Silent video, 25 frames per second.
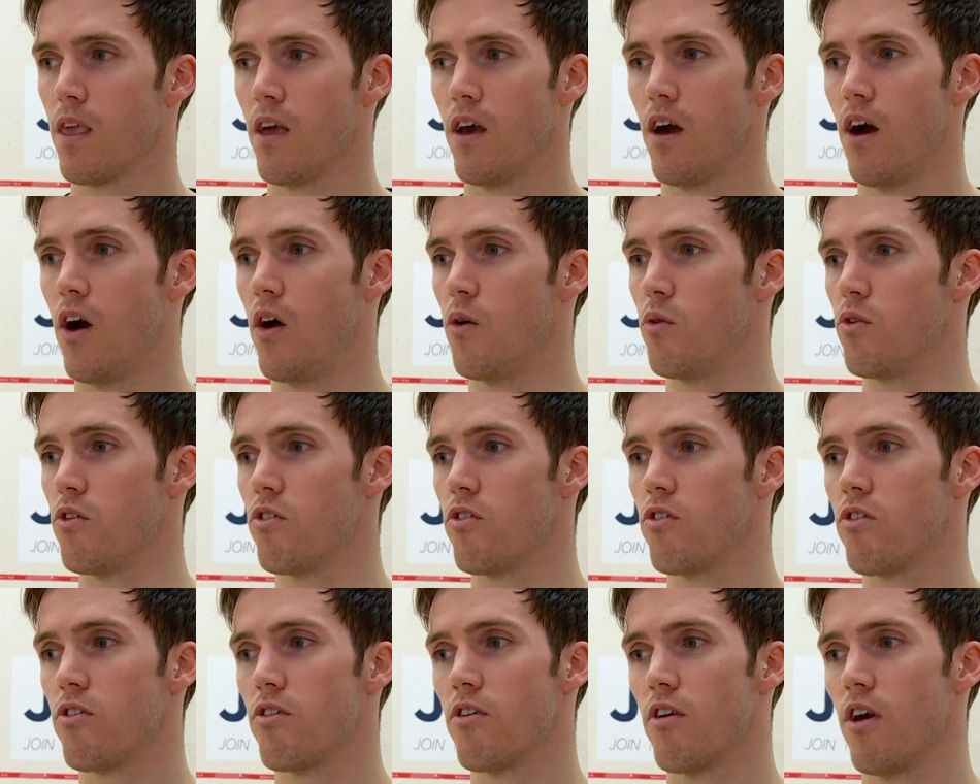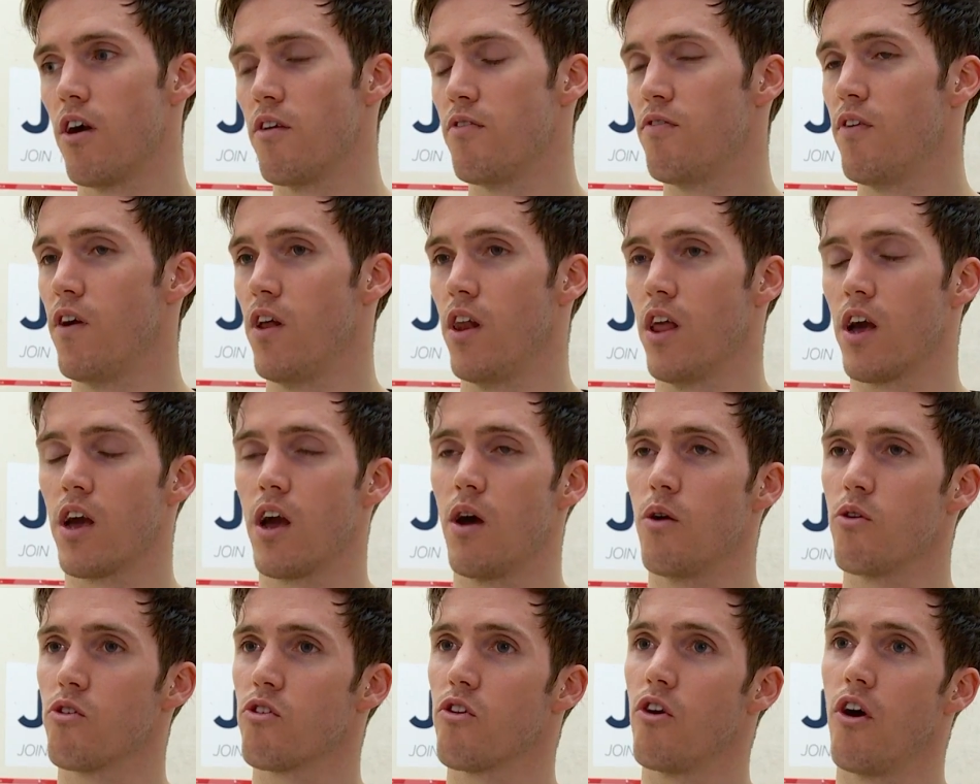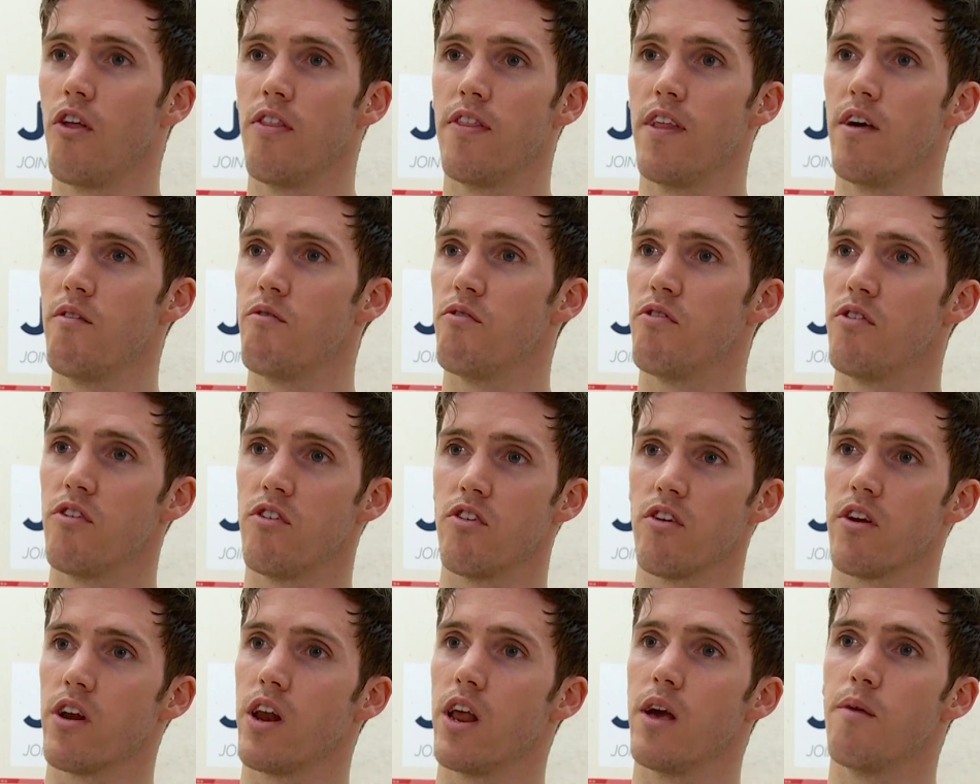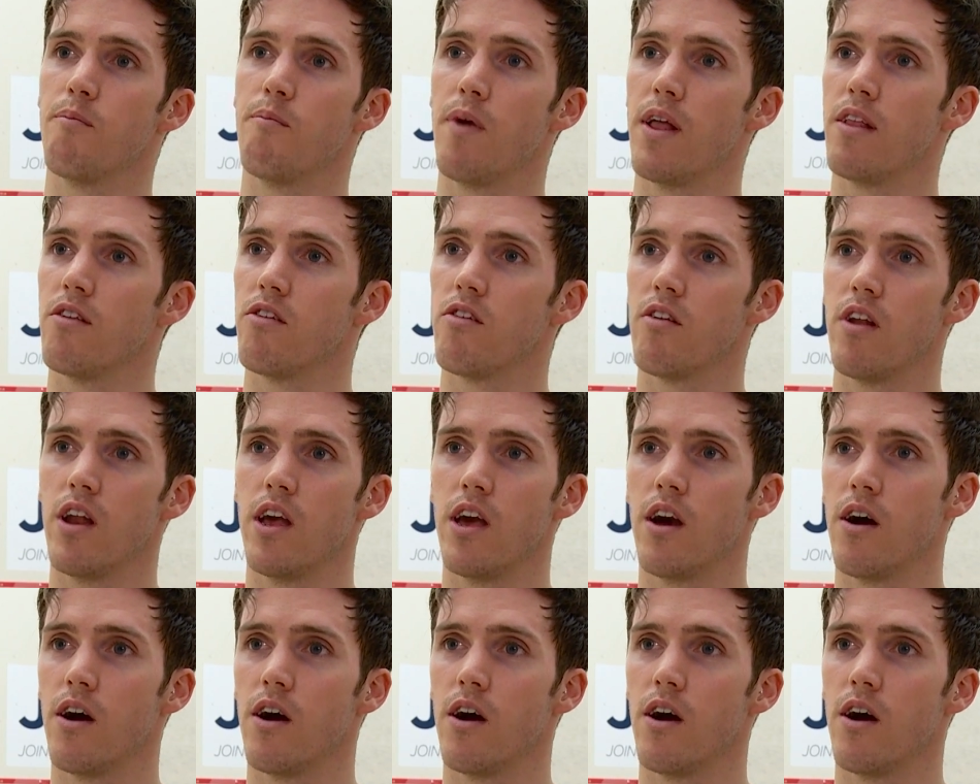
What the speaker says: I felt like I was gone then physically and mentally.